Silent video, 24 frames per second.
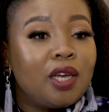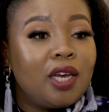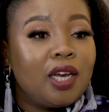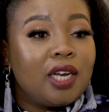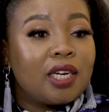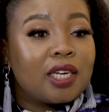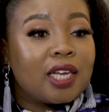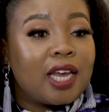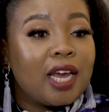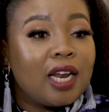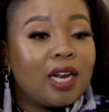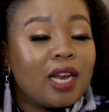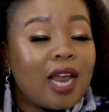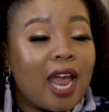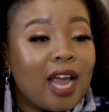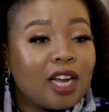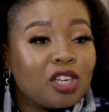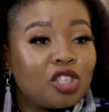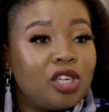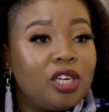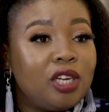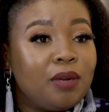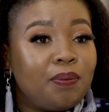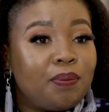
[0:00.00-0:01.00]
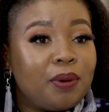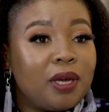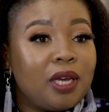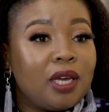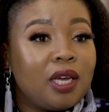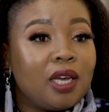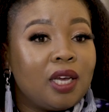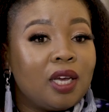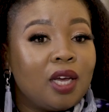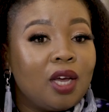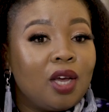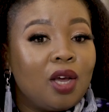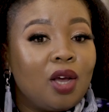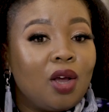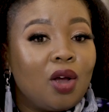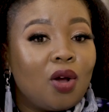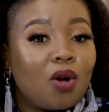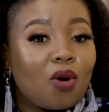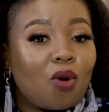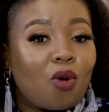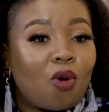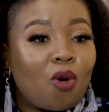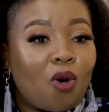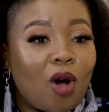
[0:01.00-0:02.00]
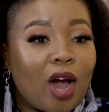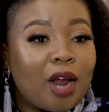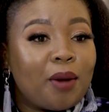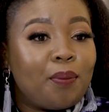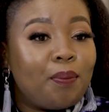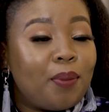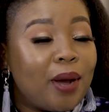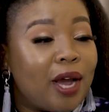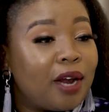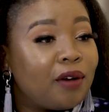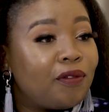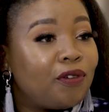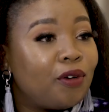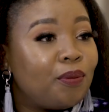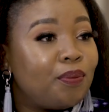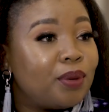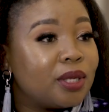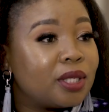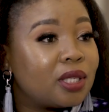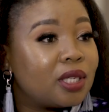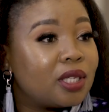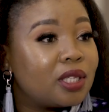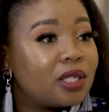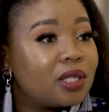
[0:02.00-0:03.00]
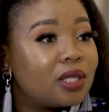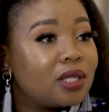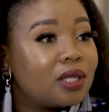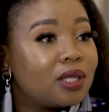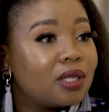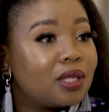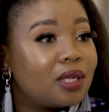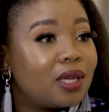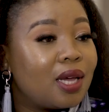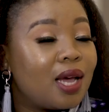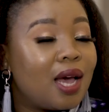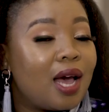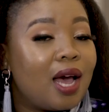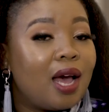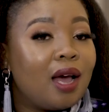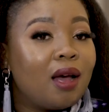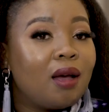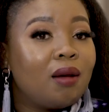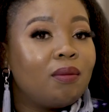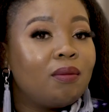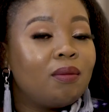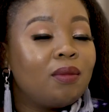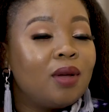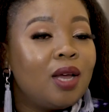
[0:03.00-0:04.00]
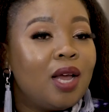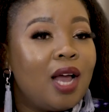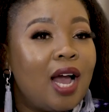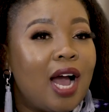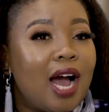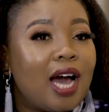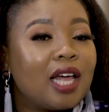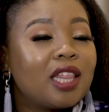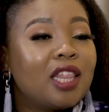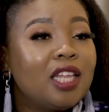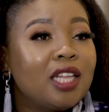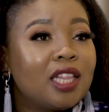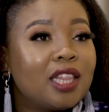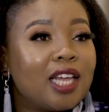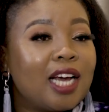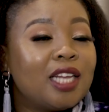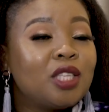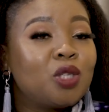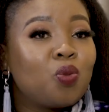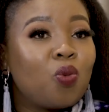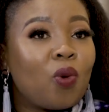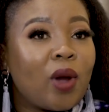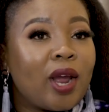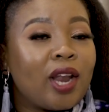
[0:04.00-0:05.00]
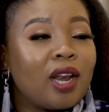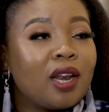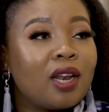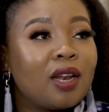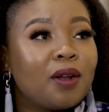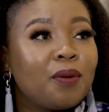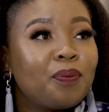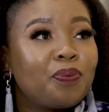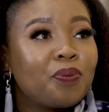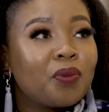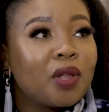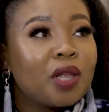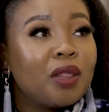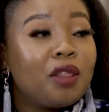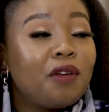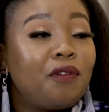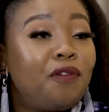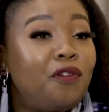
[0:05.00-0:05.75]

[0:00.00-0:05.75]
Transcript: it can actually be quite bad for business. I think that's when the